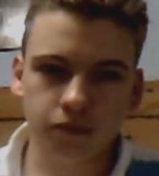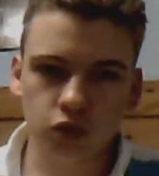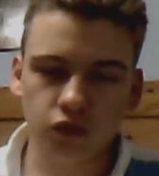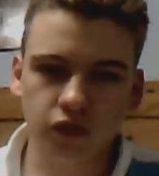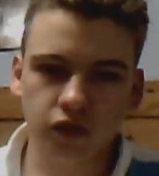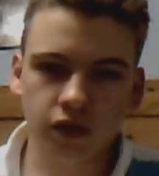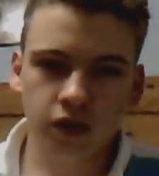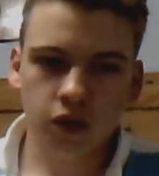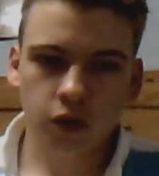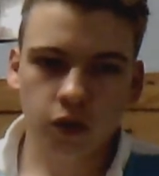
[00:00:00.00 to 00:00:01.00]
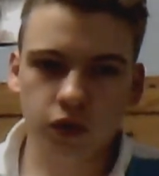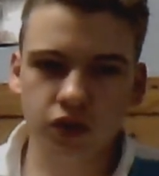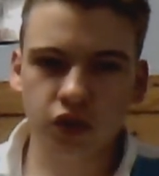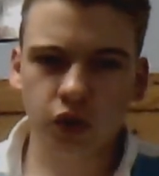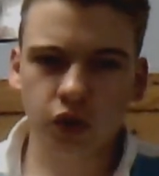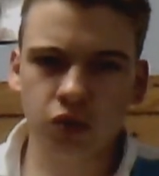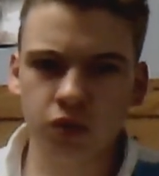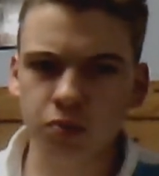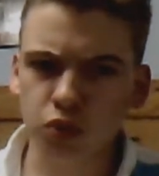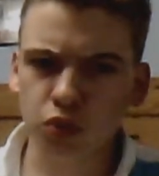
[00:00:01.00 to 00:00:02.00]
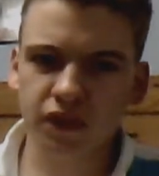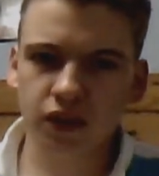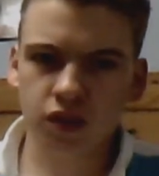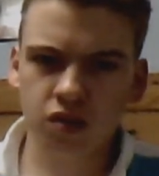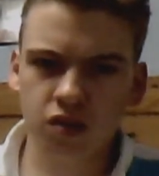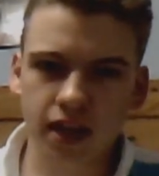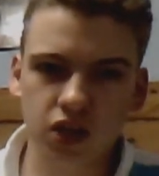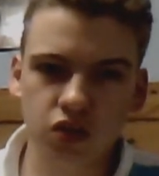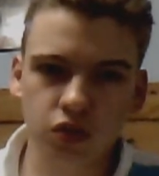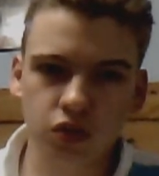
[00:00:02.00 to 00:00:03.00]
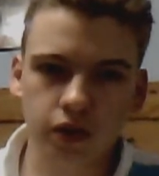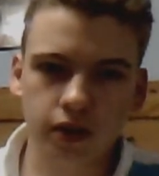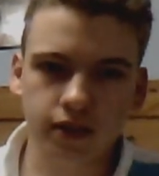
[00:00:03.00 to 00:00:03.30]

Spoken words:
Blue Flare, or the situations where you Blue Flare their Magnezone,